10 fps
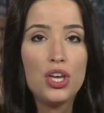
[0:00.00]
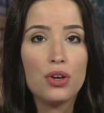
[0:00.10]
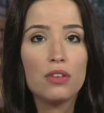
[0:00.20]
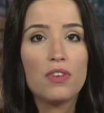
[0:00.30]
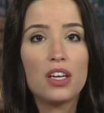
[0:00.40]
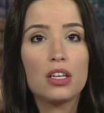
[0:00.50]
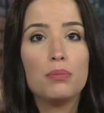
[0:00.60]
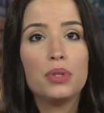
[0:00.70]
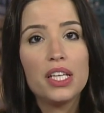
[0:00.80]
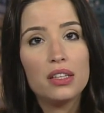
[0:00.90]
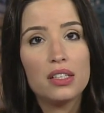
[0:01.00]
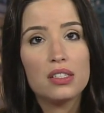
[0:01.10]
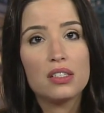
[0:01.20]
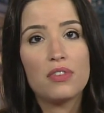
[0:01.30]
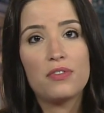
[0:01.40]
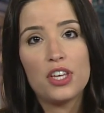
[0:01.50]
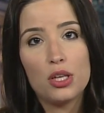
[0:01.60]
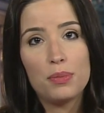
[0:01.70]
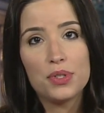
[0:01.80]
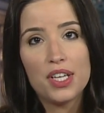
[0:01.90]
You can find a complete list of
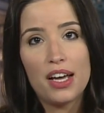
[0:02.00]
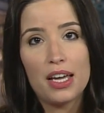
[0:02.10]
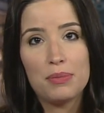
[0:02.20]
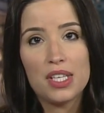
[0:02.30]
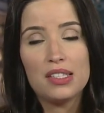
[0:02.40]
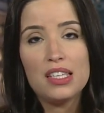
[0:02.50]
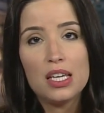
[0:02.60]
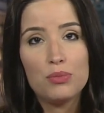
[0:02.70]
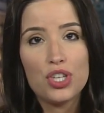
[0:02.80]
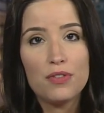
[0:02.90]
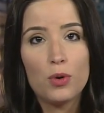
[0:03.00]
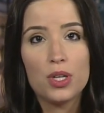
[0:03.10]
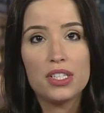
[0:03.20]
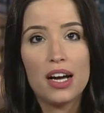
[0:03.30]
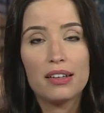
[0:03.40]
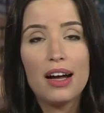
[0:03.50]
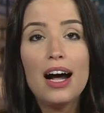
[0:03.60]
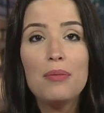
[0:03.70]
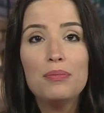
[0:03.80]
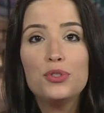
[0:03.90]
available times at
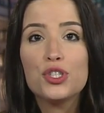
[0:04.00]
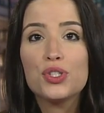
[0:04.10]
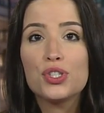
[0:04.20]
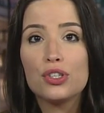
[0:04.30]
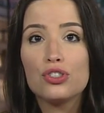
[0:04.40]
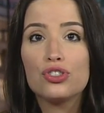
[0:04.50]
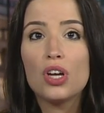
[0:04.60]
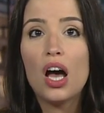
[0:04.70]
tmj4.com. Just search